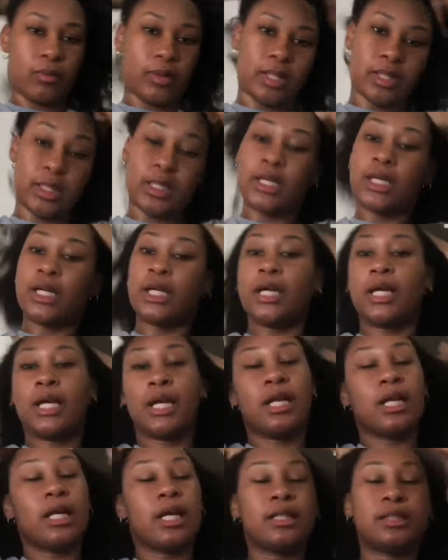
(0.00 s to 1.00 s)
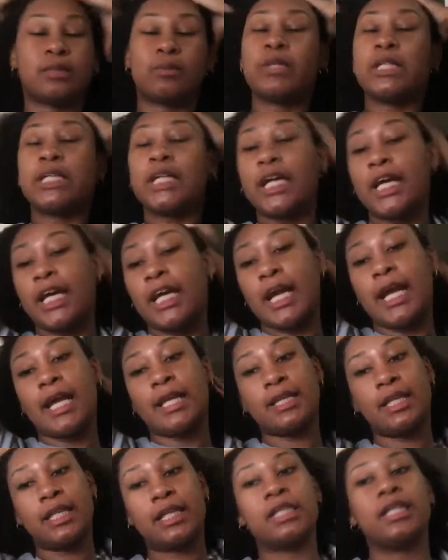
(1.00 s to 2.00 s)
really good.
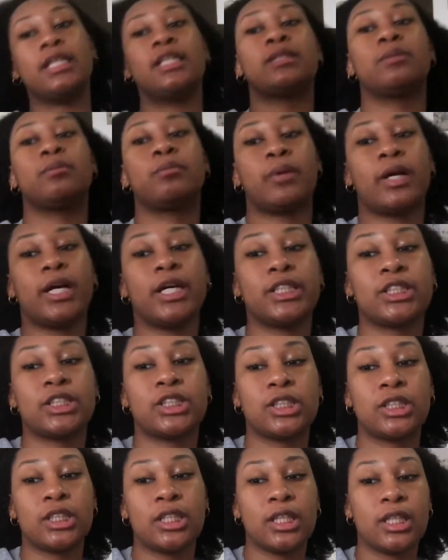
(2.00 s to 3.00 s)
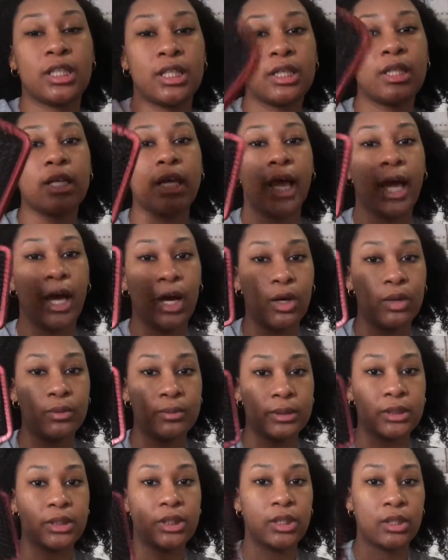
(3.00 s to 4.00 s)
And then this brush
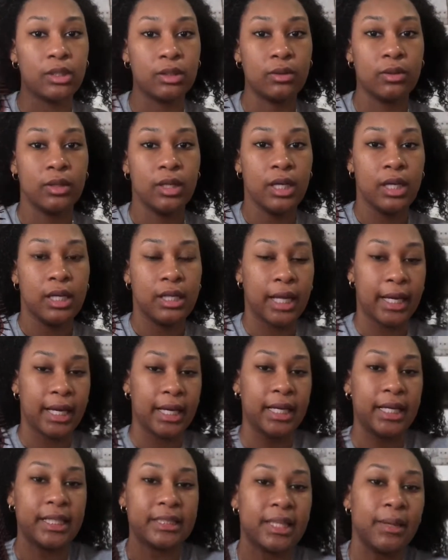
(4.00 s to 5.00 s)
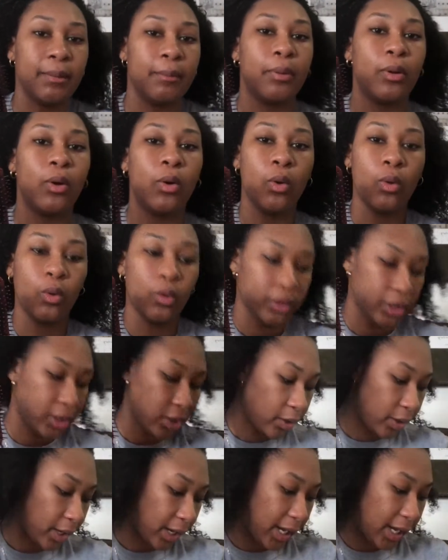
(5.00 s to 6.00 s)
helps too. Like, it doesn't pull
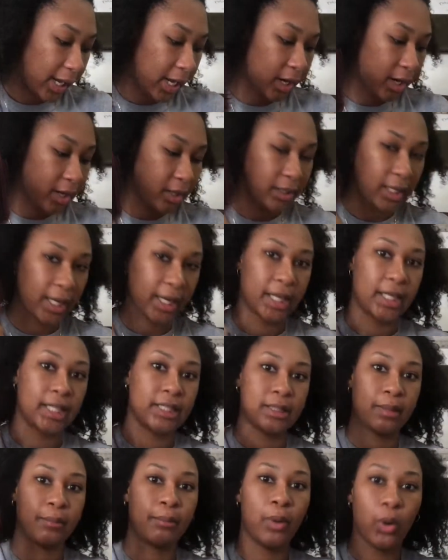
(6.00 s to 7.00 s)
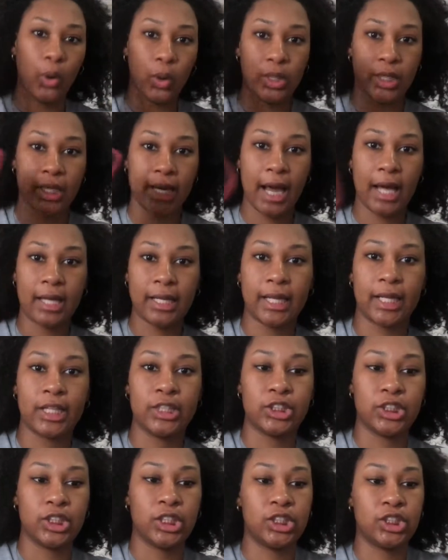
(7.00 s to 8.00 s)
your hair, like it doesn't pull it out like a
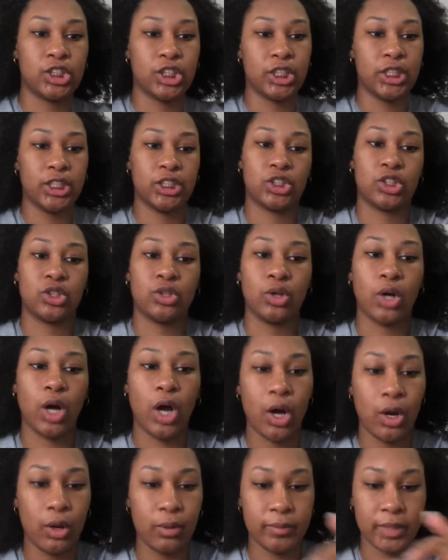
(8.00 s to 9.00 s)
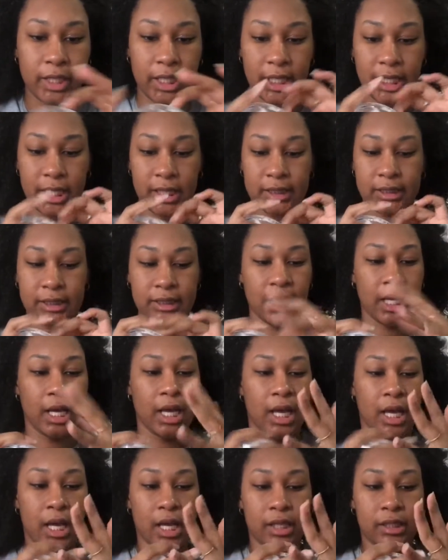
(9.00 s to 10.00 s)
traditional comb does.
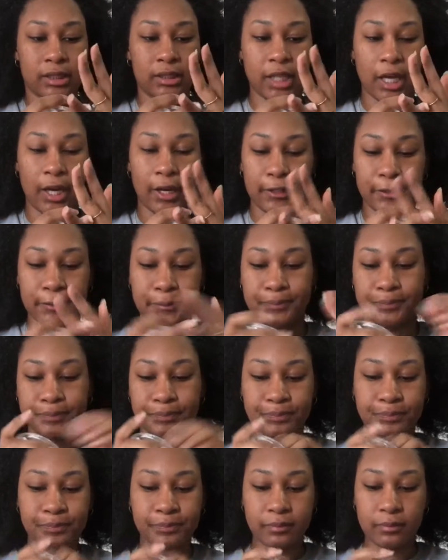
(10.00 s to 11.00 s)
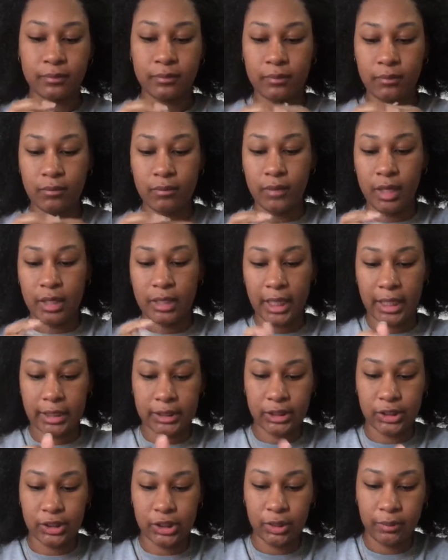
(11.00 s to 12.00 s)
So
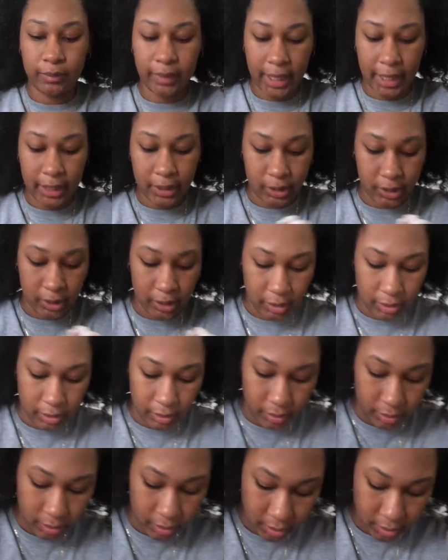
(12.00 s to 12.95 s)
that's usually what I do.